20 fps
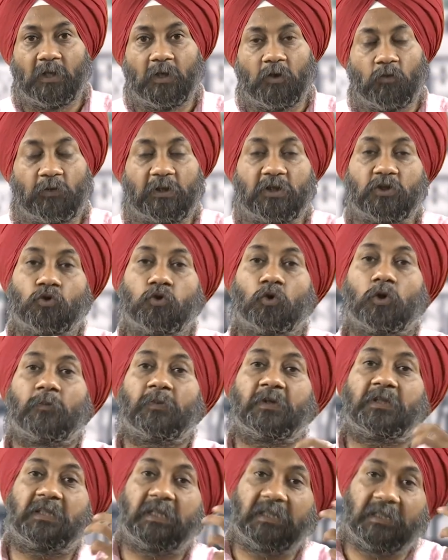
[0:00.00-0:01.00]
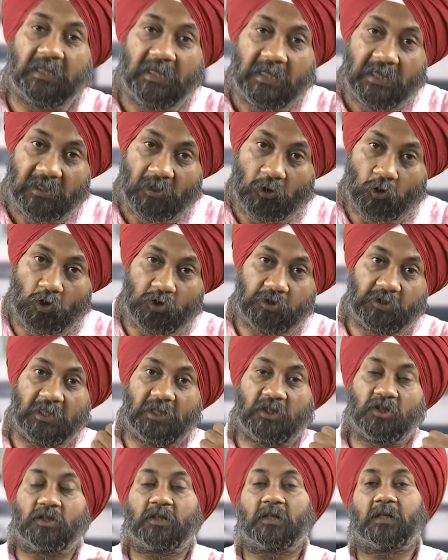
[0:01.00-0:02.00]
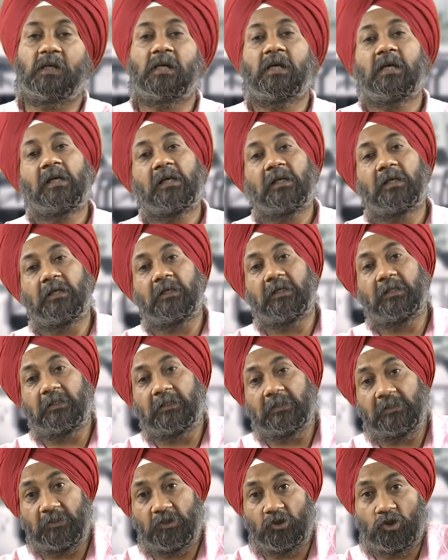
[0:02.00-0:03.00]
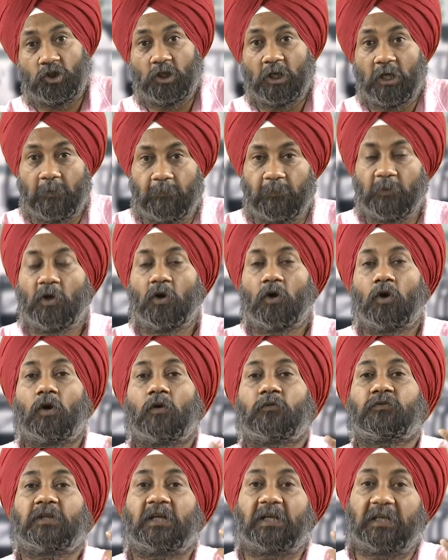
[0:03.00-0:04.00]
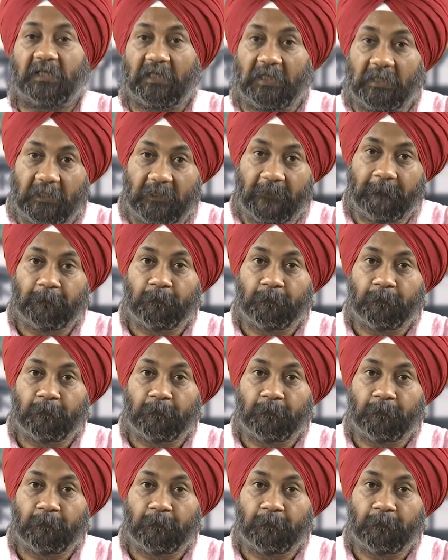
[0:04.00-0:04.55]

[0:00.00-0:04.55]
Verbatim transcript: what should be the cross sectional uh, shape of the runner